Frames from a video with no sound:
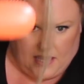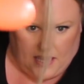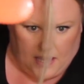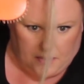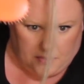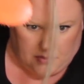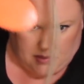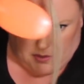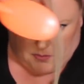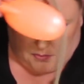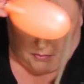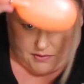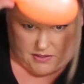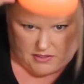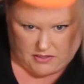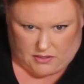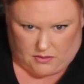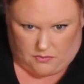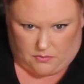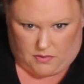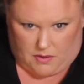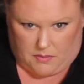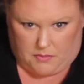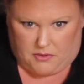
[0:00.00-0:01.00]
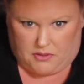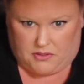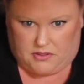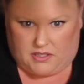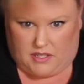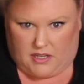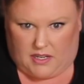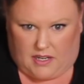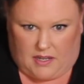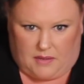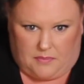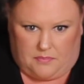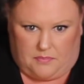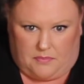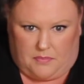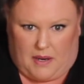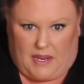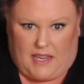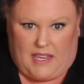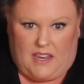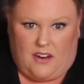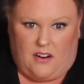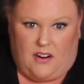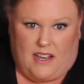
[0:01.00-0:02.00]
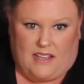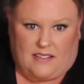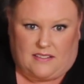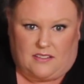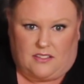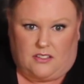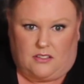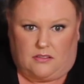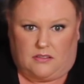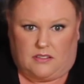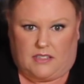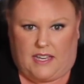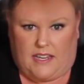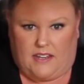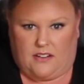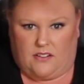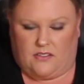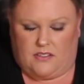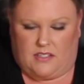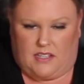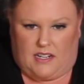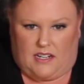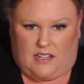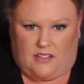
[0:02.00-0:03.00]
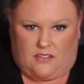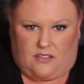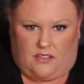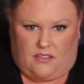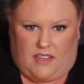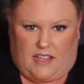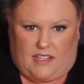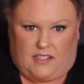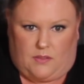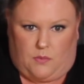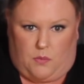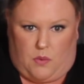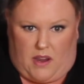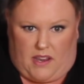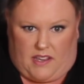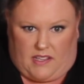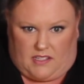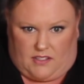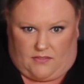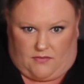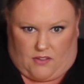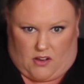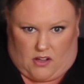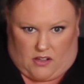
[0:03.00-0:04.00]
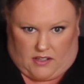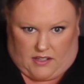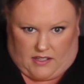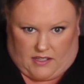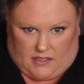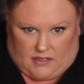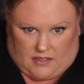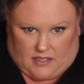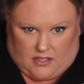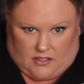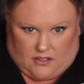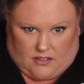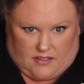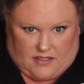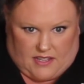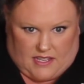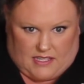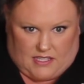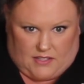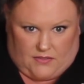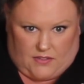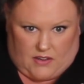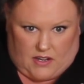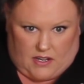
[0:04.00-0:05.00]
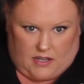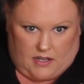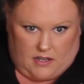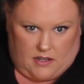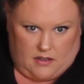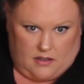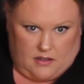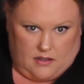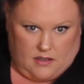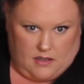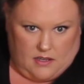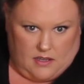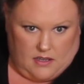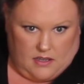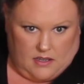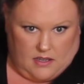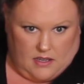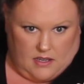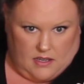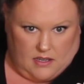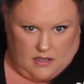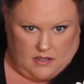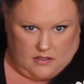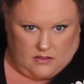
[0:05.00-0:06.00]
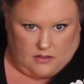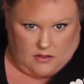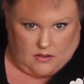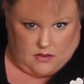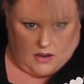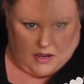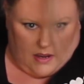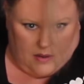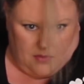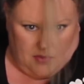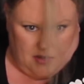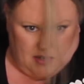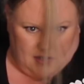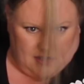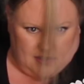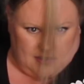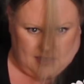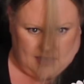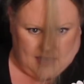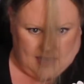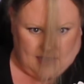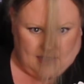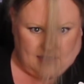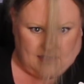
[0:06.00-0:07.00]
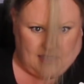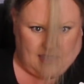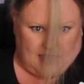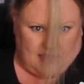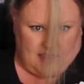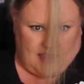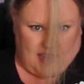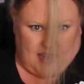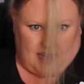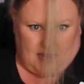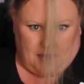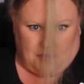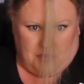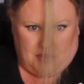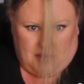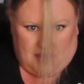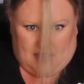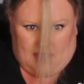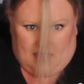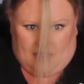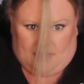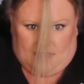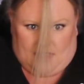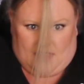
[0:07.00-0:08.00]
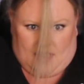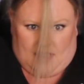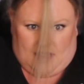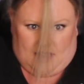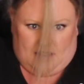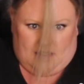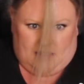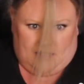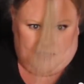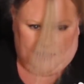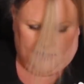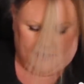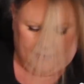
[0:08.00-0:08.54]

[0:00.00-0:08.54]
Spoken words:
I'm going to brush it one more time. My hair has little layers in it, so that's why it's falling a little, and that's fine. So I'm going to take it like that. I'm going to cut that.